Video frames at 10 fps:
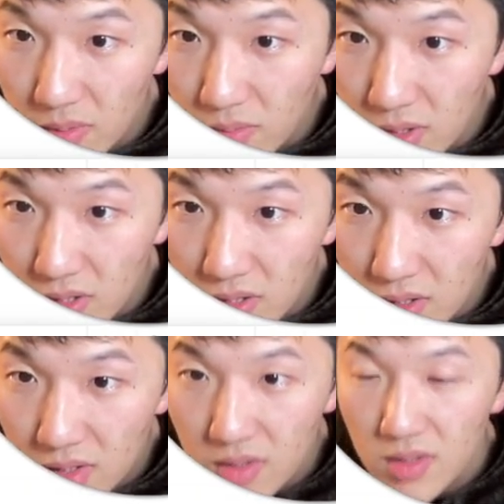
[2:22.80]

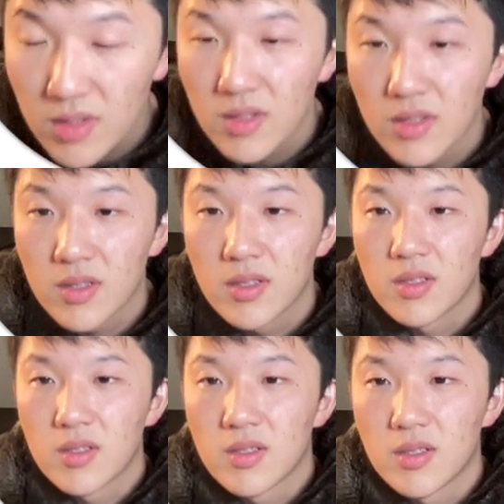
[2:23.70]
which
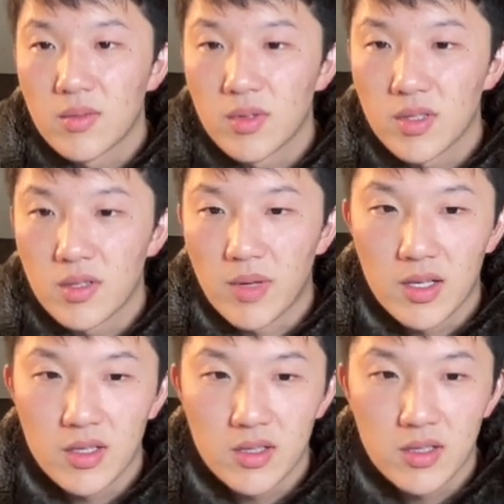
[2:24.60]
what the
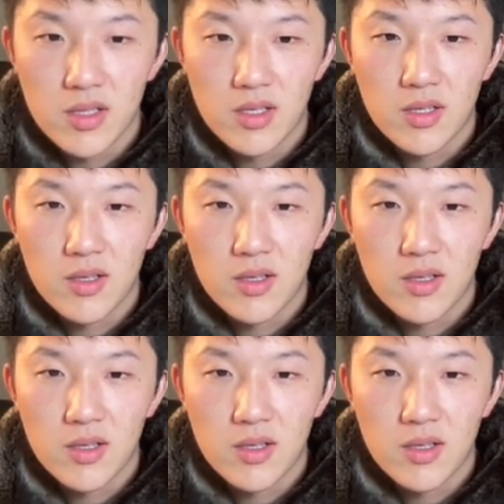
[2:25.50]
command is here.